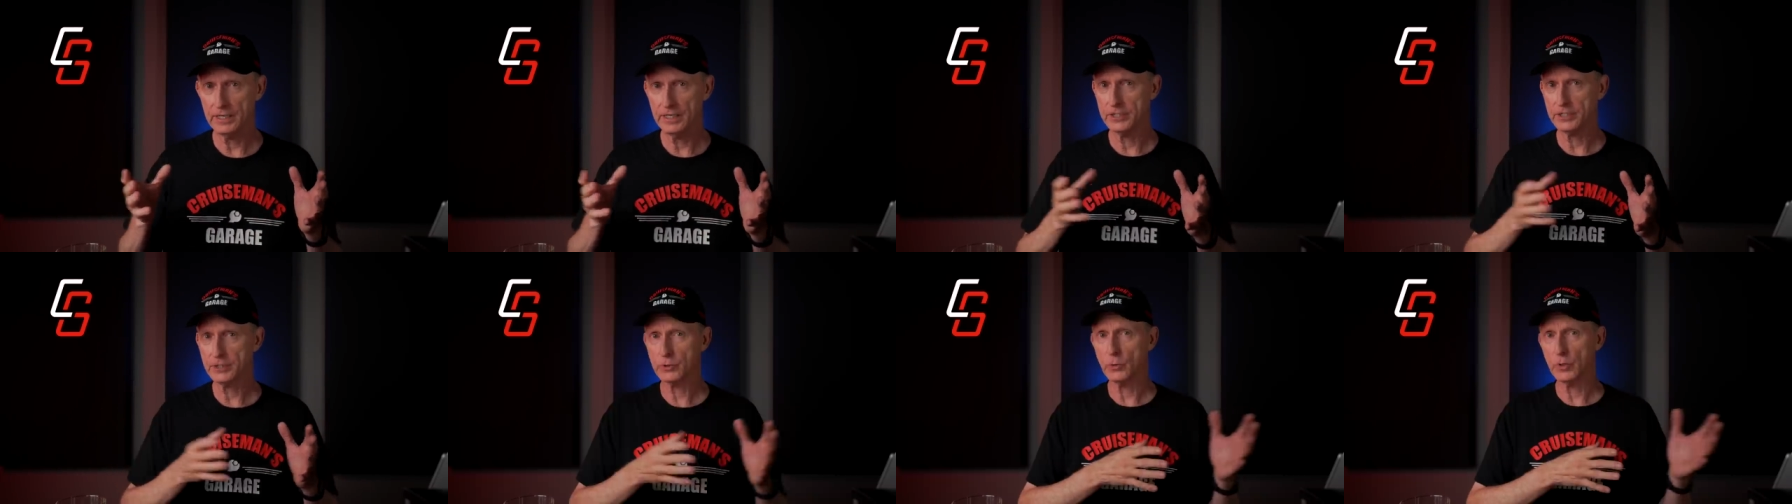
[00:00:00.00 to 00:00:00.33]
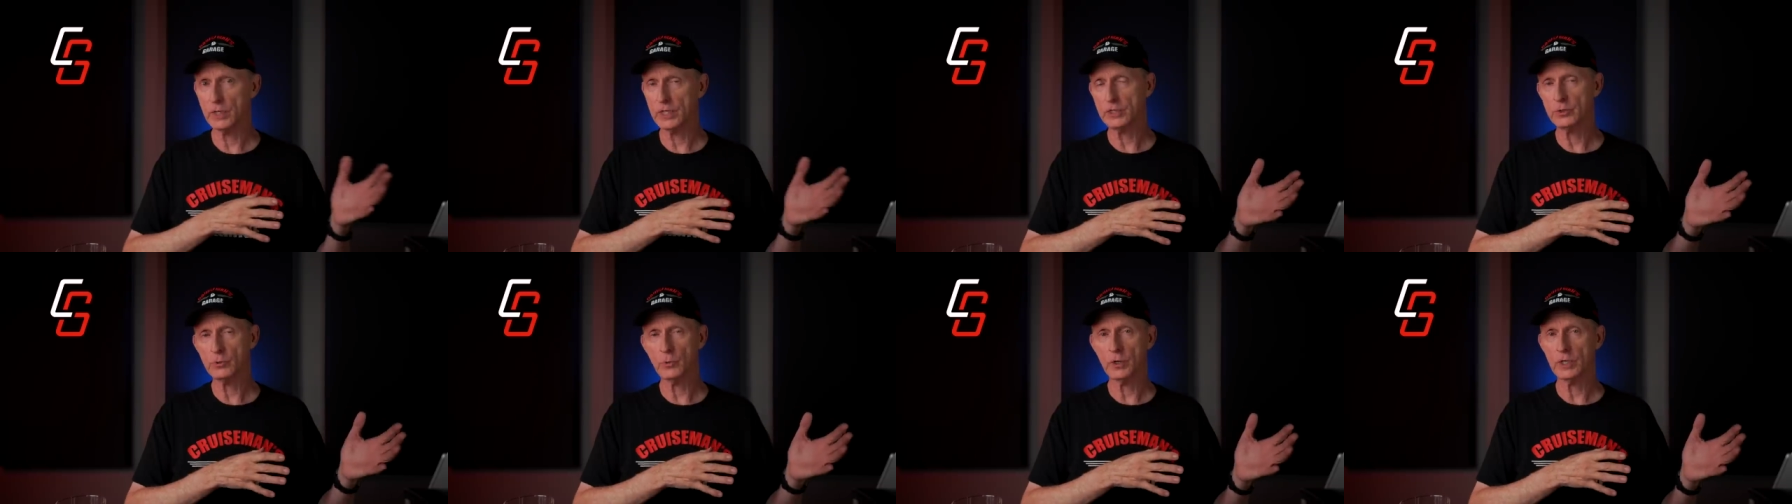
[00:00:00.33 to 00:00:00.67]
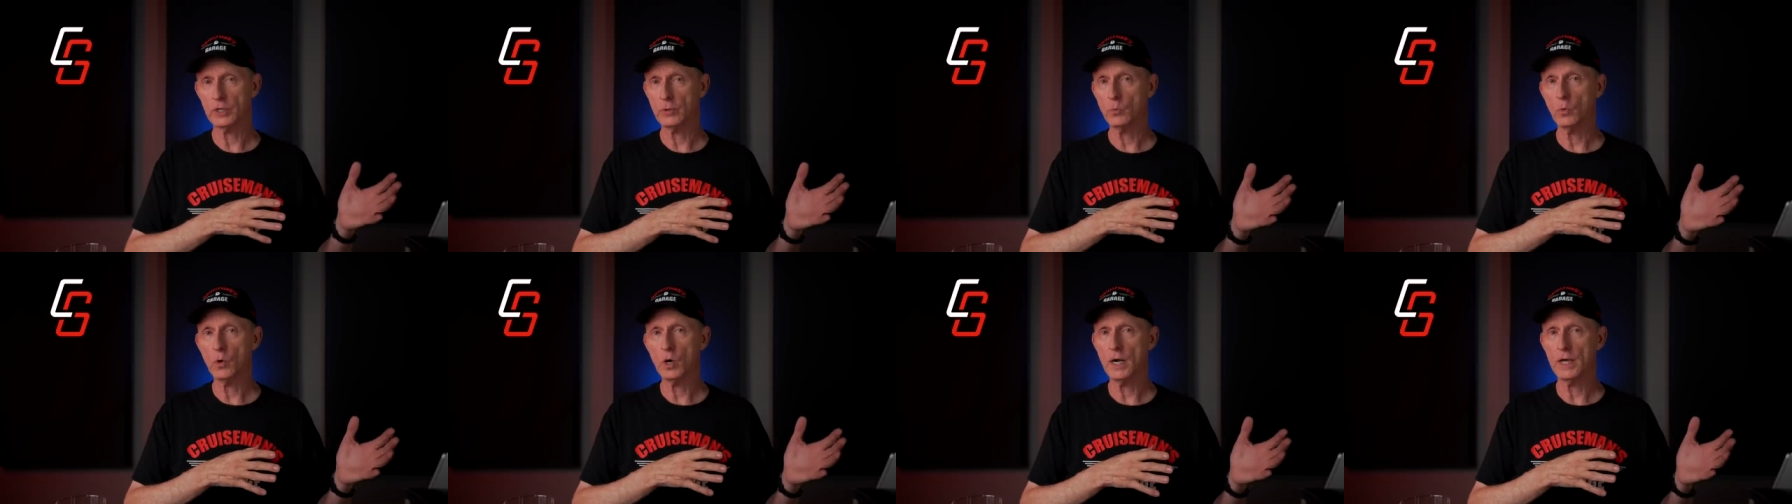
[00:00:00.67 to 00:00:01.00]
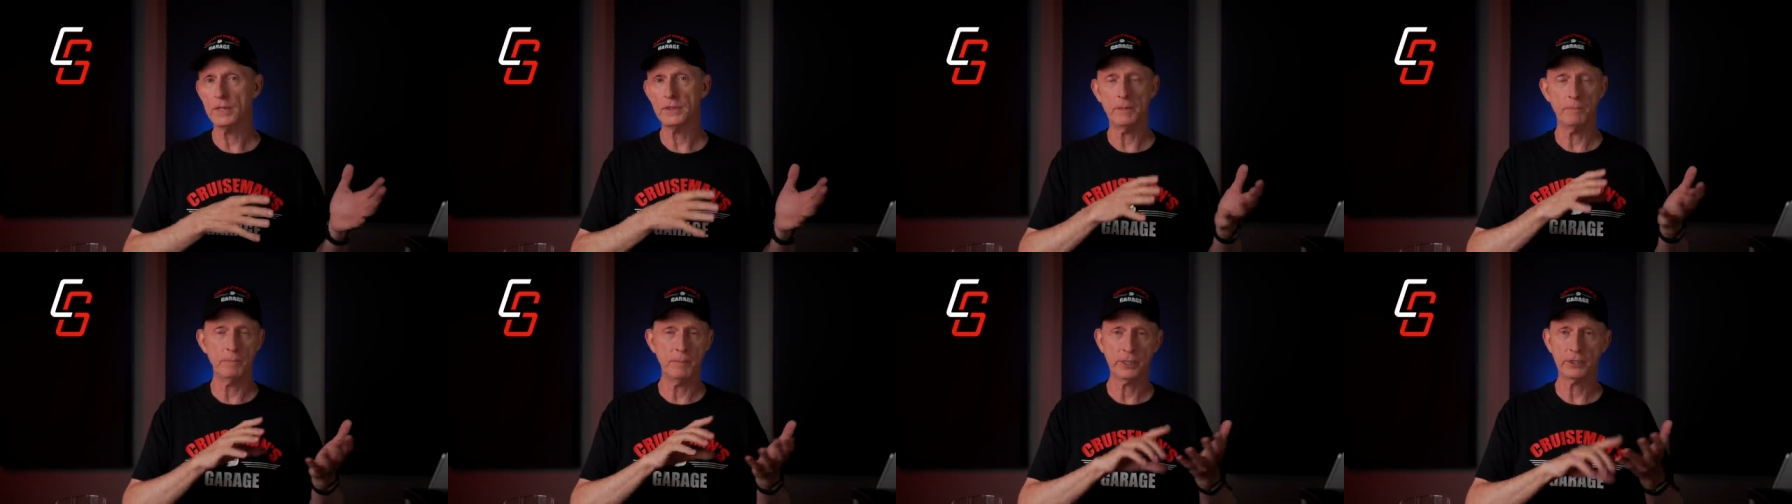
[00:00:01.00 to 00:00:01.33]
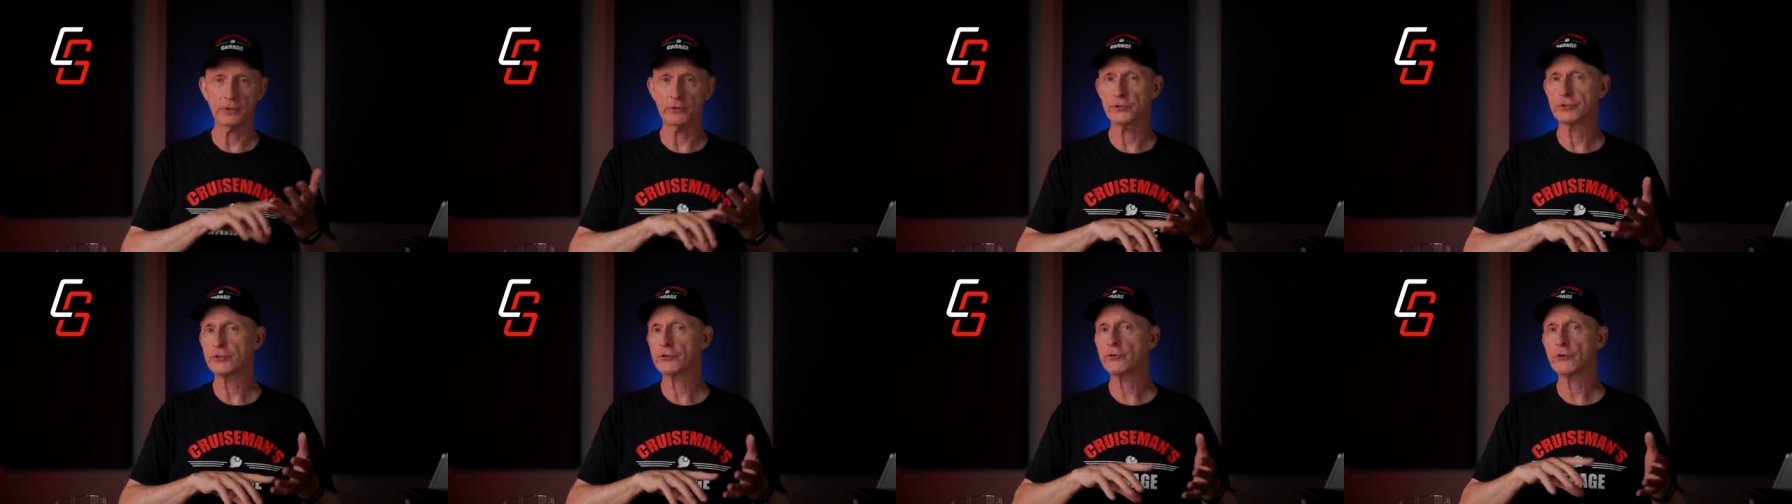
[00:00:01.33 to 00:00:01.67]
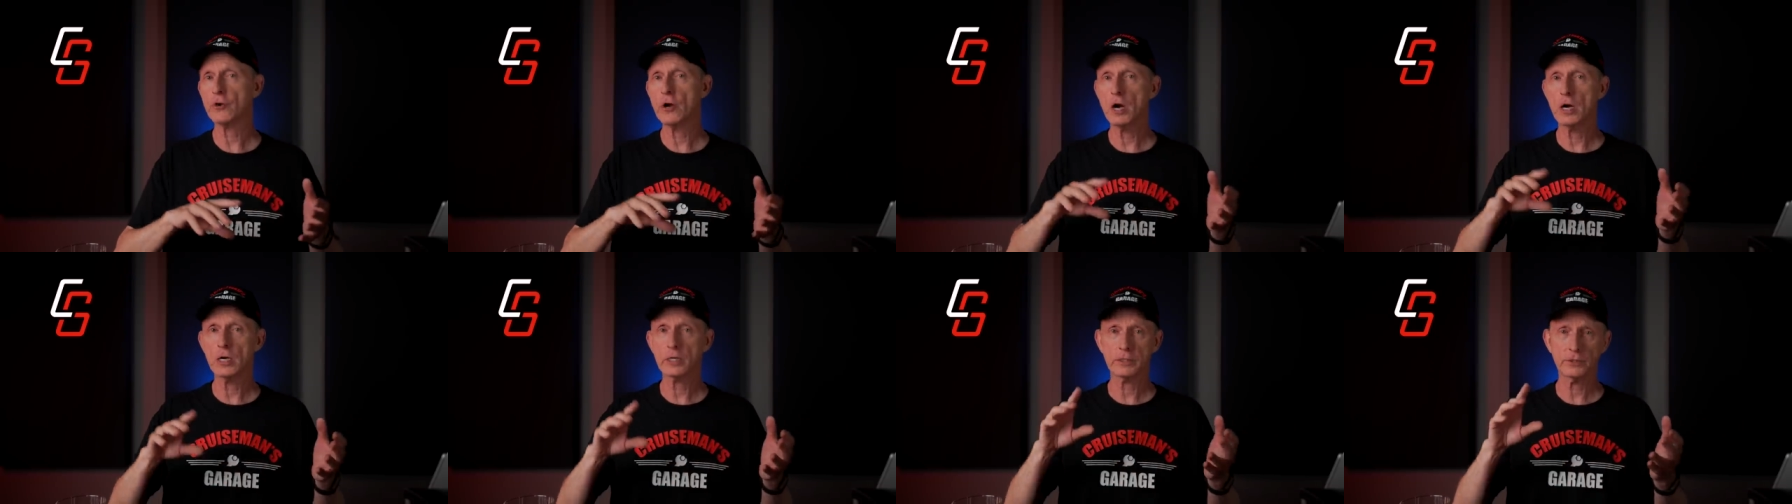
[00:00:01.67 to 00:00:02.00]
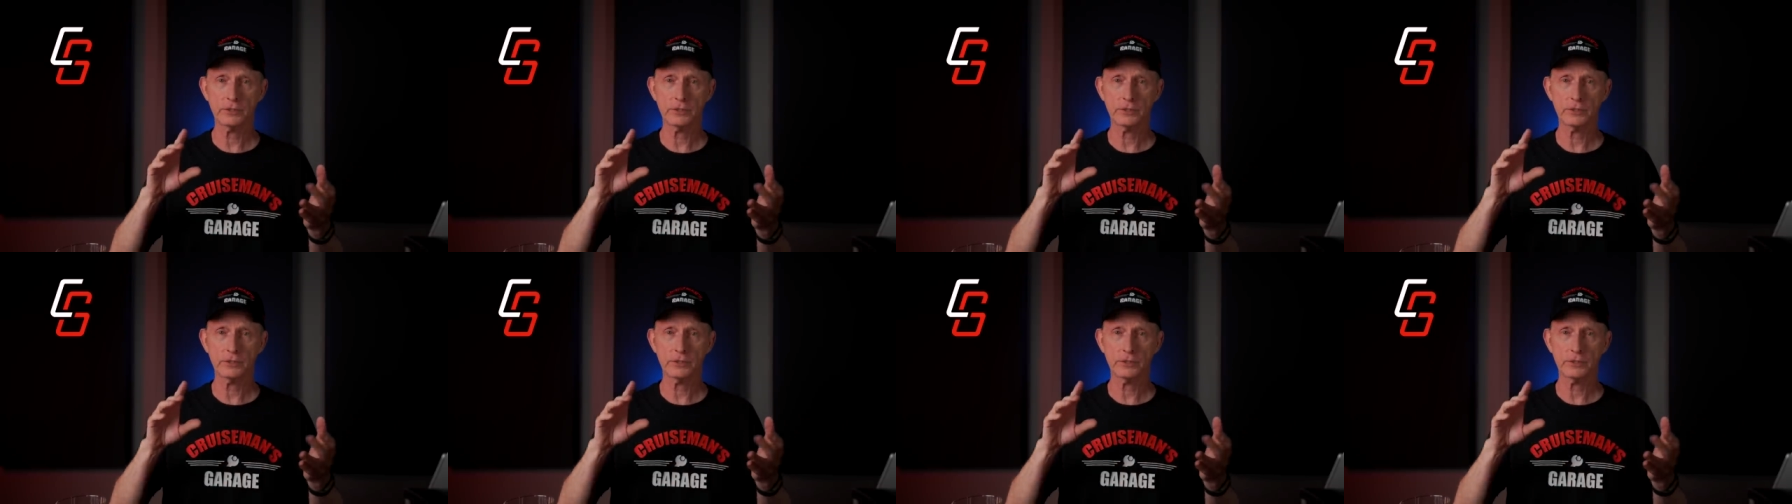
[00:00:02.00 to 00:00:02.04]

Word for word: in 2021 the bigger trunk,